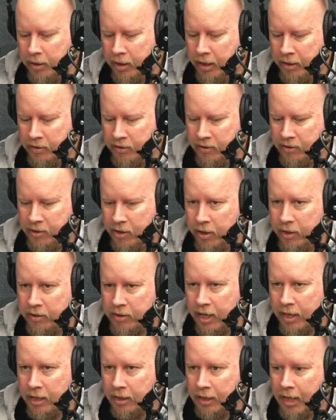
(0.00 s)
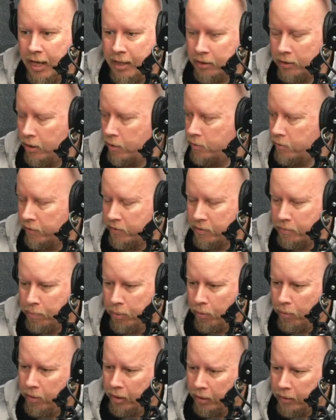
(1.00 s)
it's going to take a lot of local
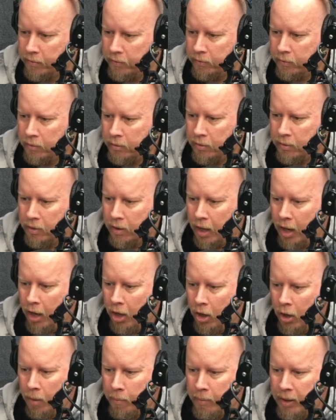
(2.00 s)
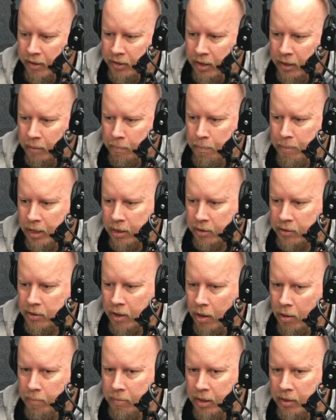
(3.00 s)
support. I think Beer
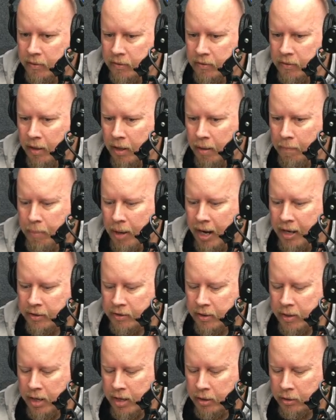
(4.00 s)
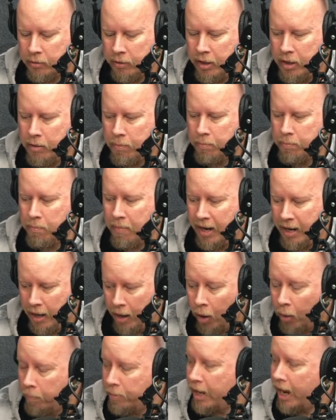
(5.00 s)
Zombies buying Tenaya Creek might
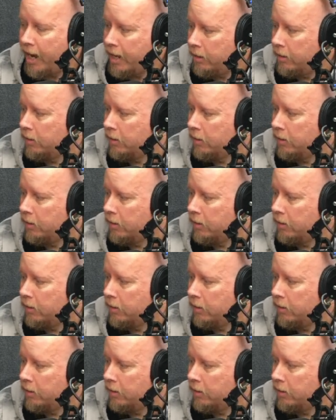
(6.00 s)
help that,